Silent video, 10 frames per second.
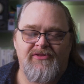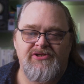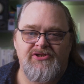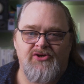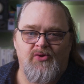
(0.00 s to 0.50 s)

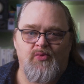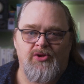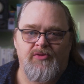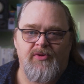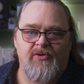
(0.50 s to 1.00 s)
this is Shawn
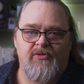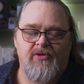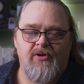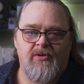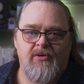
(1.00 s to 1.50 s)
Wildermuth.
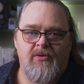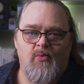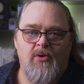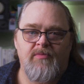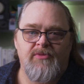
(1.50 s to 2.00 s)

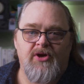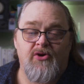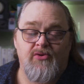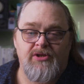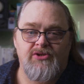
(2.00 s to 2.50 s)
Welcome to
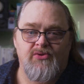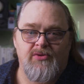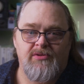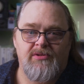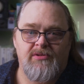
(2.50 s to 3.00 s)
Coding
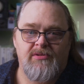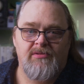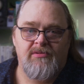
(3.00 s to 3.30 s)
Shorts.